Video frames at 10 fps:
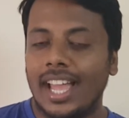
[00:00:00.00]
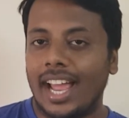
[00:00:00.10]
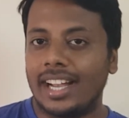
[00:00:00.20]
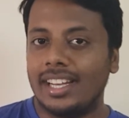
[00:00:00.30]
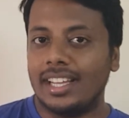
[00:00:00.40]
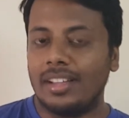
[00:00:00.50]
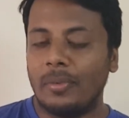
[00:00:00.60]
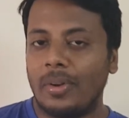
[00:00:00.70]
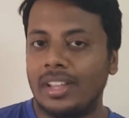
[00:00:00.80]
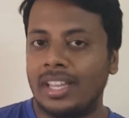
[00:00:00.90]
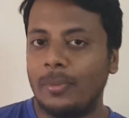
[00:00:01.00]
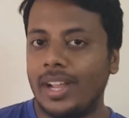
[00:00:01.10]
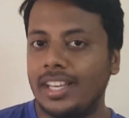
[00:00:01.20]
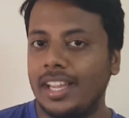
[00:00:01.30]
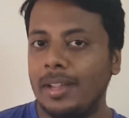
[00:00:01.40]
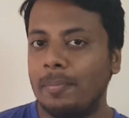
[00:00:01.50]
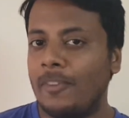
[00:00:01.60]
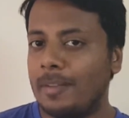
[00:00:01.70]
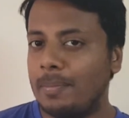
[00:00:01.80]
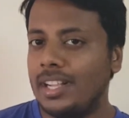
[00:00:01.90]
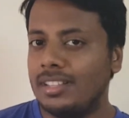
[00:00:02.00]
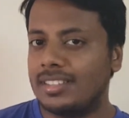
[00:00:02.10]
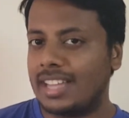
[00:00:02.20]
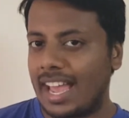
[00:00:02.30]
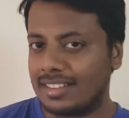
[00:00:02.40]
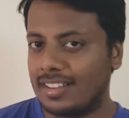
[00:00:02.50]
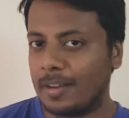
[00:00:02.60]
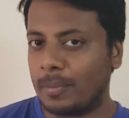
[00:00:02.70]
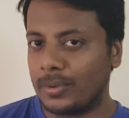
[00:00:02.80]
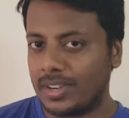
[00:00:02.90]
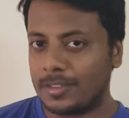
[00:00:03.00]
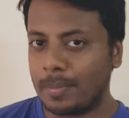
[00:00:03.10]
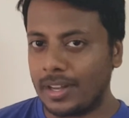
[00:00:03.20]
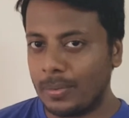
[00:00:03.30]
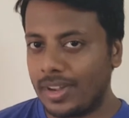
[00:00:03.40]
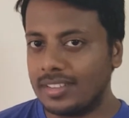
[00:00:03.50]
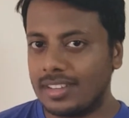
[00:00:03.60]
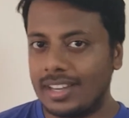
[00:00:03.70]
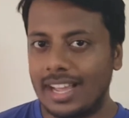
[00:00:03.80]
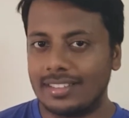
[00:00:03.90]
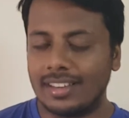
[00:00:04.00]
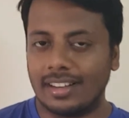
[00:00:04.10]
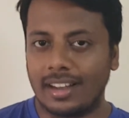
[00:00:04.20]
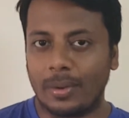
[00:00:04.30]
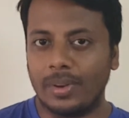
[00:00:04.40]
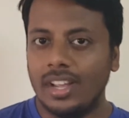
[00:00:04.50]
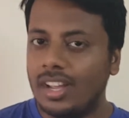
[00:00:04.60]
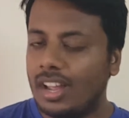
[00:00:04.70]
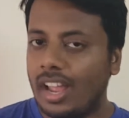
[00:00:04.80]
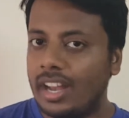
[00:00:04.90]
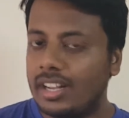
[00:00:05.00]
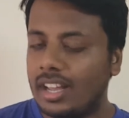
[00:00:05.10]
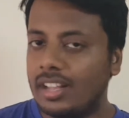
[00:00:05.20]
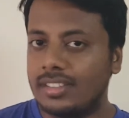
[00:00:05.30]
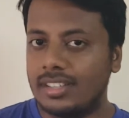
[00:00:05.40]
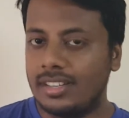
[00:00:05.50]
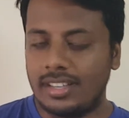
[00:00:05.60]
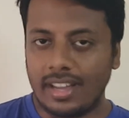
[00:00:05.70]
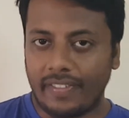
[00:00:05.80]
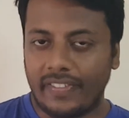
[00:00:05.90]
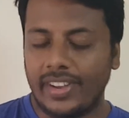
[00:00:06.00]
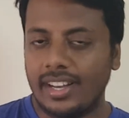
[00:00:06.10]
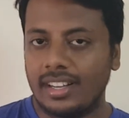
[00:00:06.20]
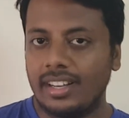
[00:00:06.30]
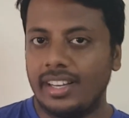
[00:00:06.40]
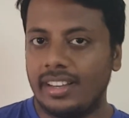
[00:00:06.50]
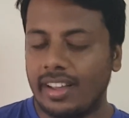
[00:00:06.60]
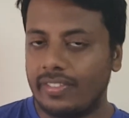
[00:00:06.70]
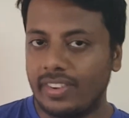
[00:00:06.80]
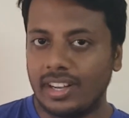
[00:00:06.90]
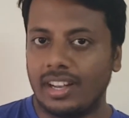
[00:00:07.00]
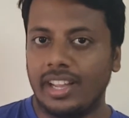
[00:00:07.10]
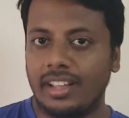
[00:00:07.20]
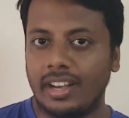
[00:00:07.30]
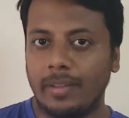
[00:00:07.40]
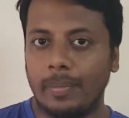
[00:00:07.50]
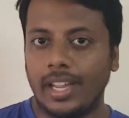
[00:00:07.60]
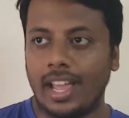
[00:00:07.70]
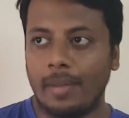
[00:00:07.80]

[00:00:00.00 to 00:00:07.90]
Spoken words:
And when Bill Skarsgård portrays Pennywise the dancing clown, it is definitely creepy.